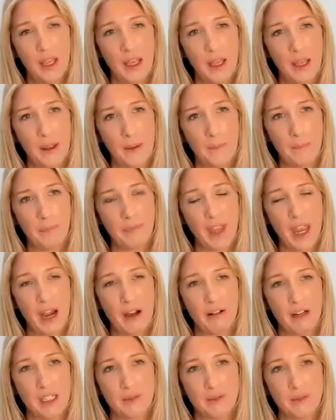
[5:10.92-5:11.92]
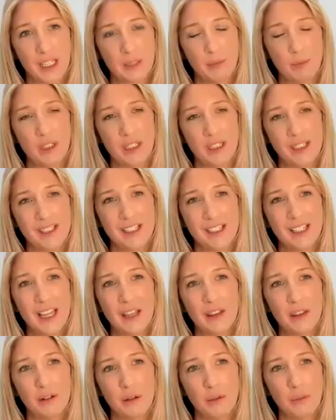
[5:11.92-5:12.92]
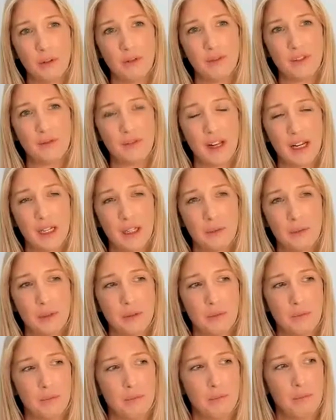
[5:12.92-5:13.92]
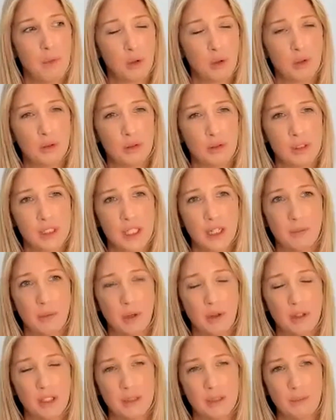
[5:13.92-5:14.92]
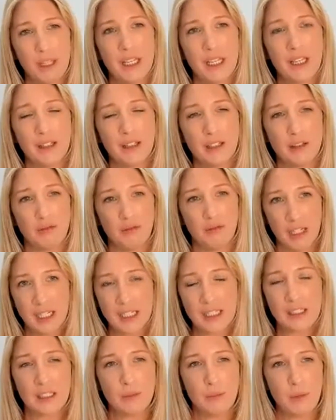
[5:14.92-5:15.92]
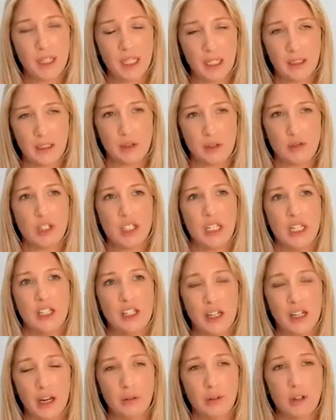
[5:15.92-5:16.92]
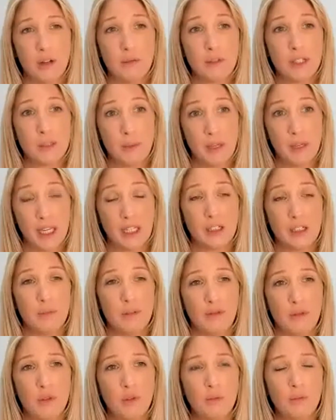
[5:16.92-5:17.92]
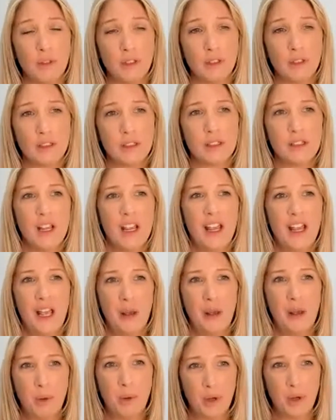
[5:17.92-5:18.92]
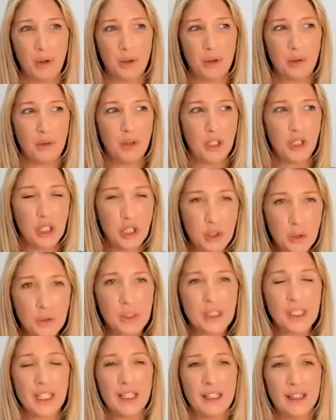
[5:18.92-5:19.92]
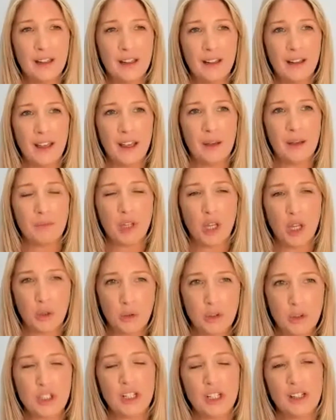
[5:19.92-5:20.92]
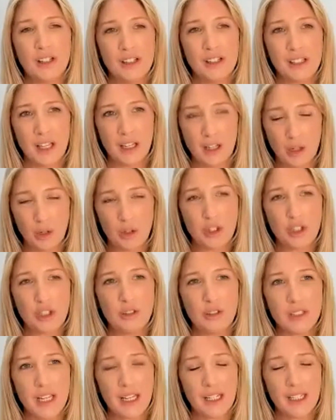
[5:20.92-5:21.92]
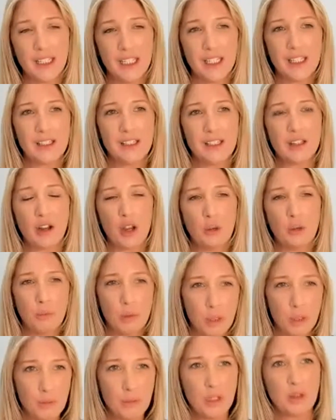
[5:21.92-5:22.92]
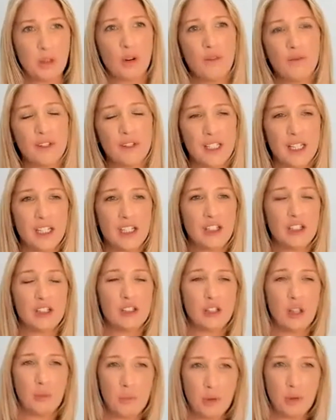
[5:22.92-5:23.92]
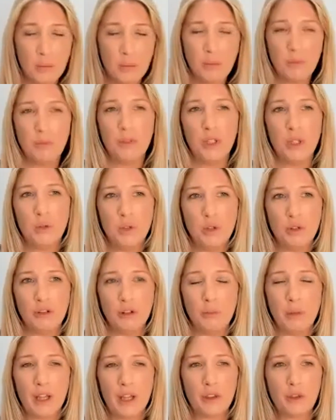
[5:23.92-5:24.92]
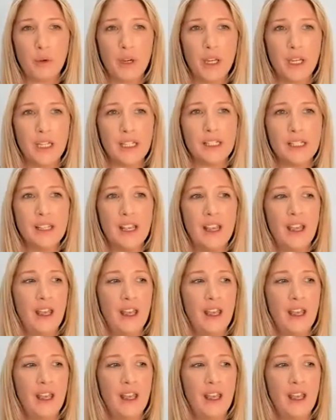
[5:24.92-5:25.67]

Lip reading: areas of expertise together, and we've developed models that are both speaking to risk, speaking to strategic outcomes, speaking to performance, but using coaching and psychological techniques to open up new conversations, open up new neural pathways,